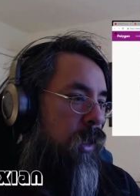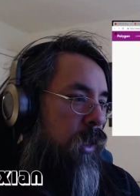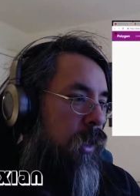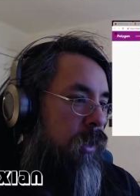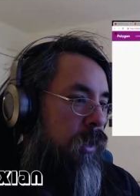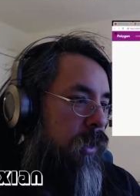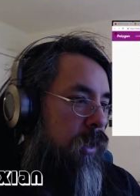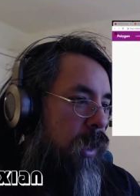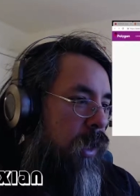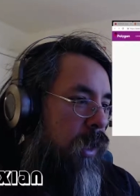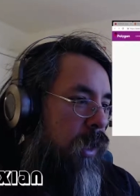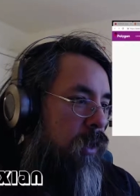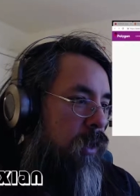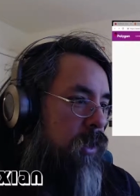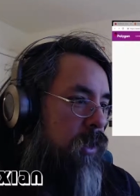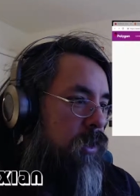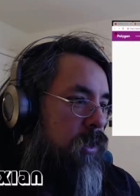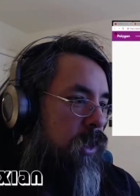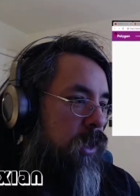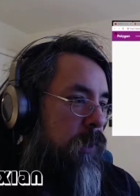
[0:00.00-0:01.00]
Now
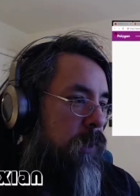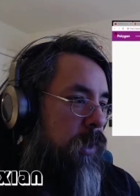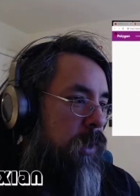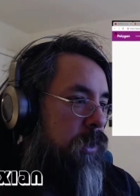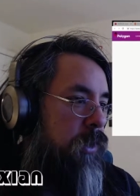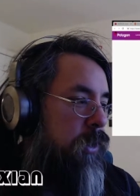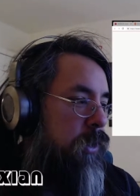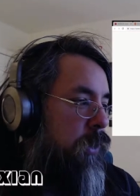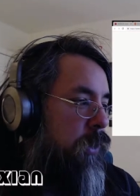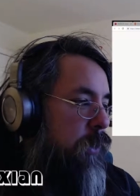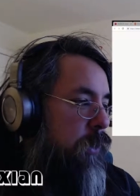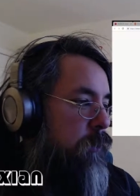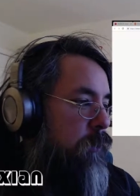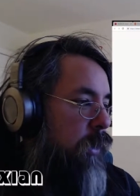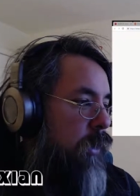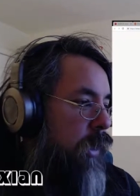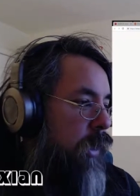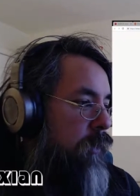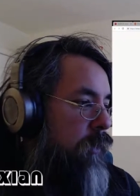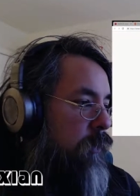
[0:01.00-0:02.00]
let's go into
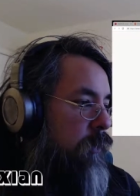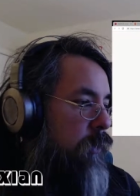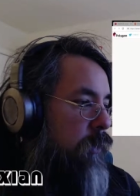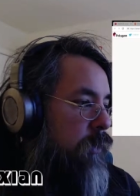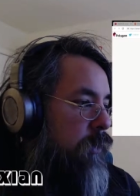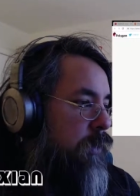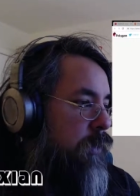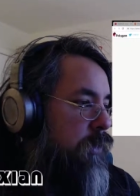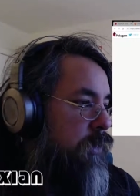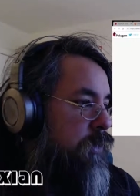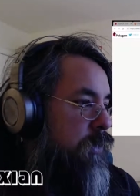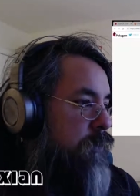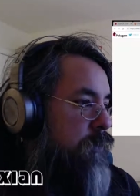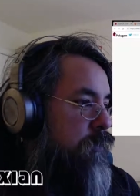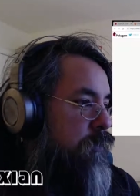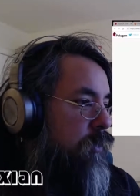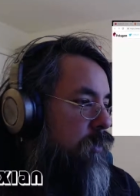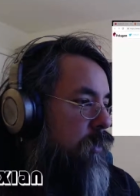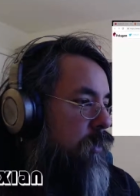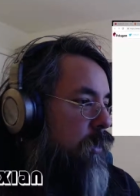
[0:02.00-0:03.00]
what everyone is
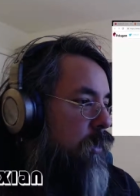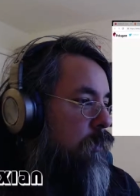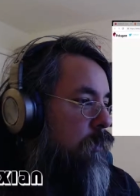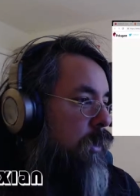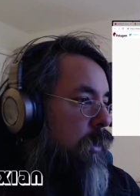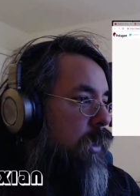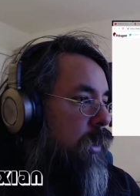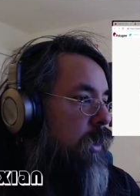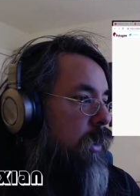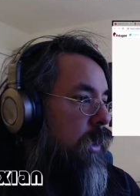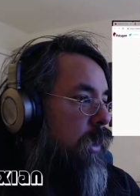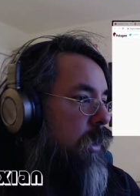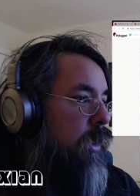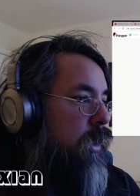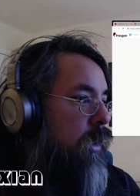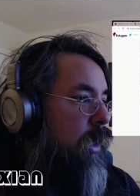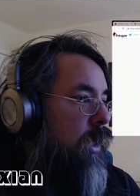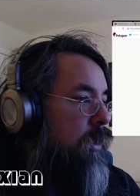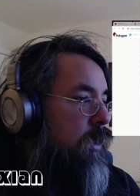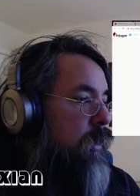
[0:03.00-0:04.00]
probably clicking
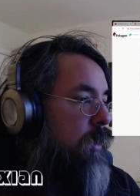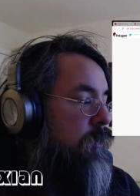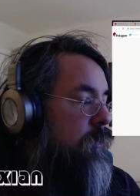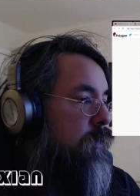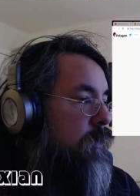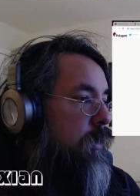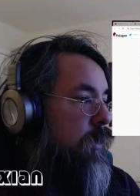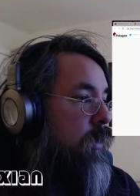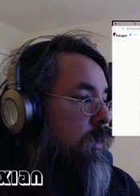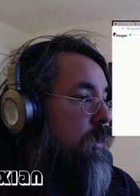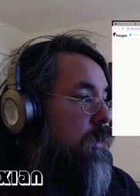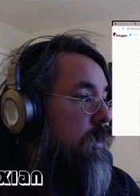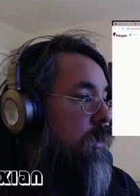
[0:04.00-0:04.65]
on here for.